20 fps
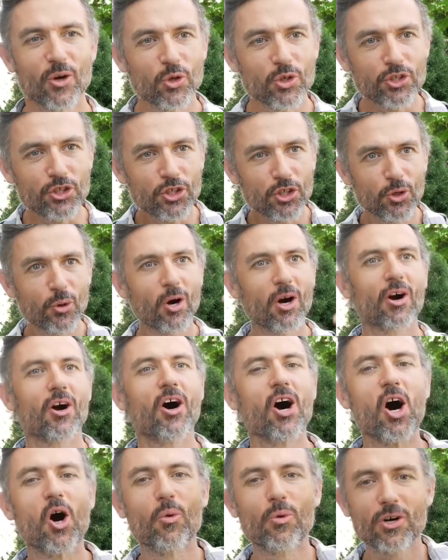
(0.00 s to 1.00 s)
We're
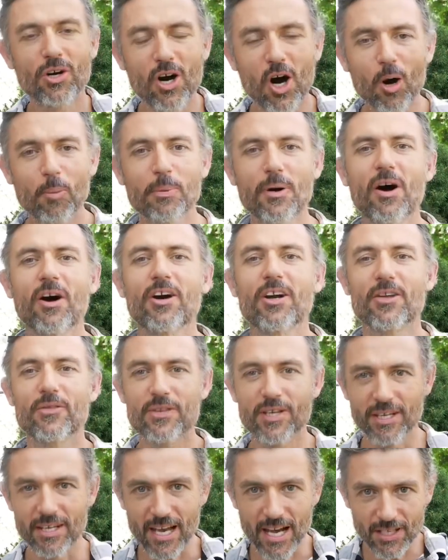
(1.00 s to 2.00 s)
all part of
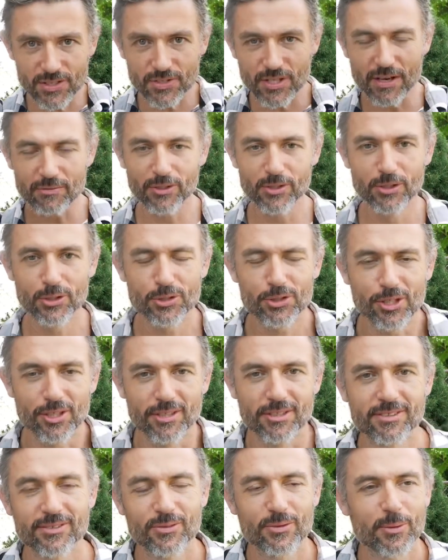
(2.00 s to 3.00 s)
the next
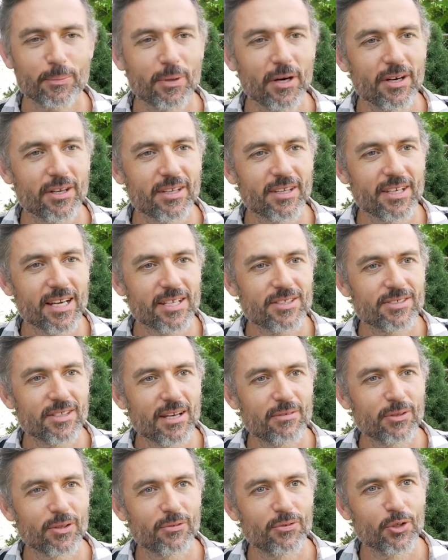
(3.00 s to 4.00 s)
evolution. We're part of the next
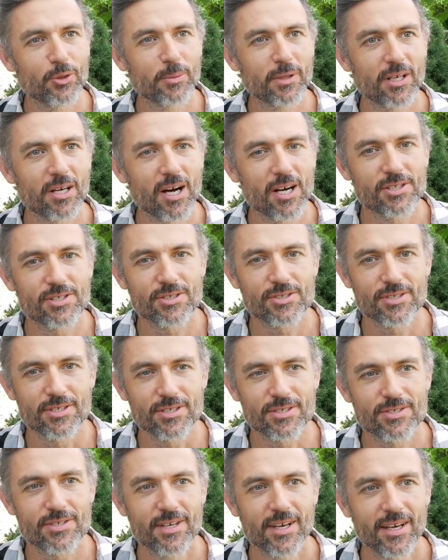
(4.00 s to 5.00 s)
level of human
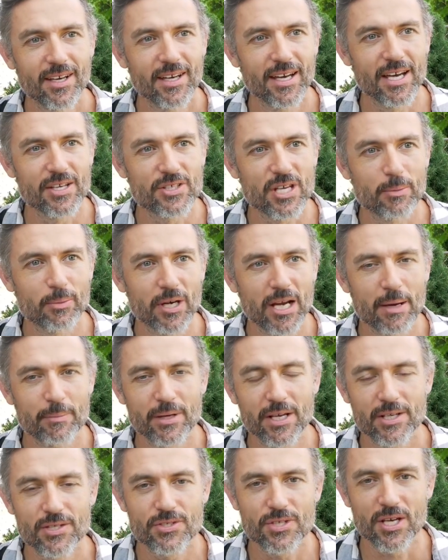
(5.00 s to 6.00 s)
consciousness. As Abraham
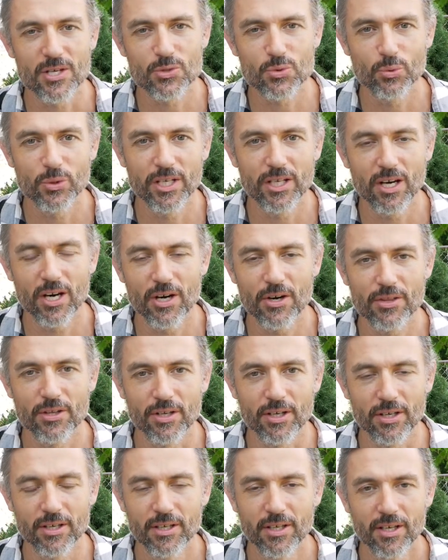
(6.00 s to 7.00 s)
Hicks says, we are
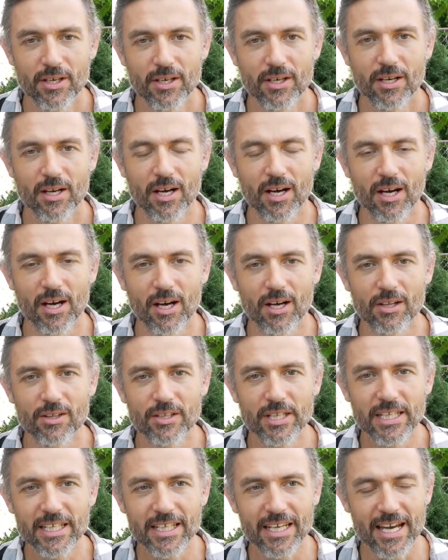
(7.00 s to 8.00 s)
the
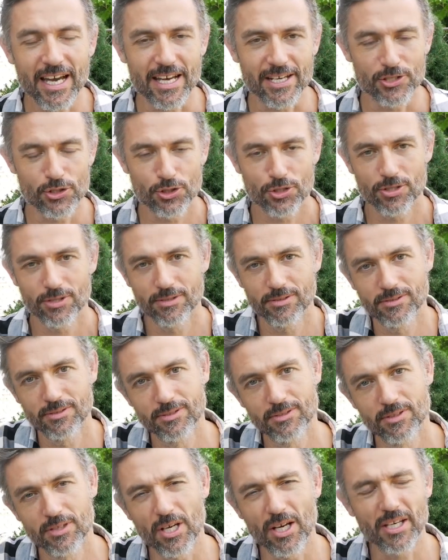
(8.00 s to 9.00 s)
leading edge,
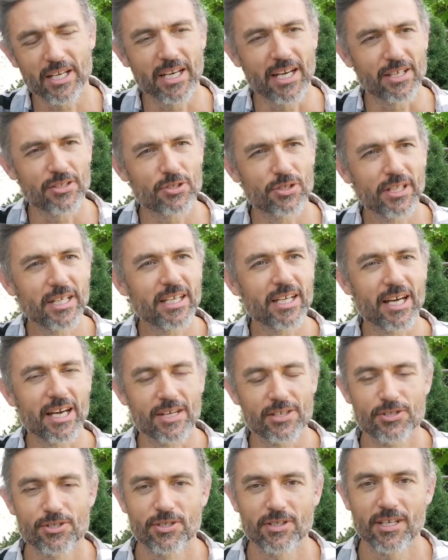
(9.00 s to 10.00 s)
cutting edge, leading
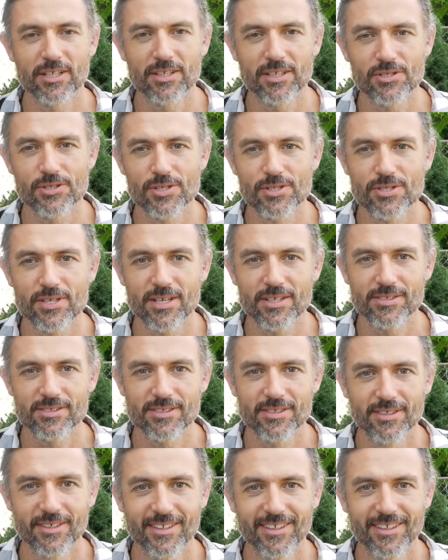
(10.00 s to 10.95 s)
edge, I think she says.